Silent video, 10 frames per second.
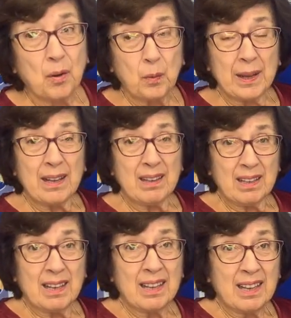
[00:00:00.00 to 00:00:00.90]
Well,
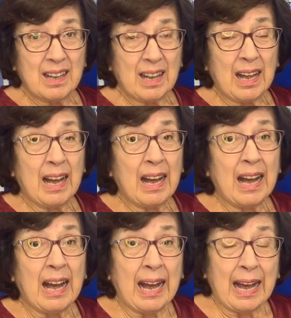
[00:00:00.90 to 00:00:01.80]

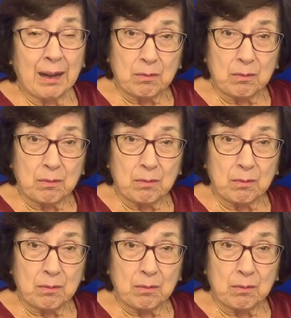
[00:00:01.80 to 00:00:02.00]
I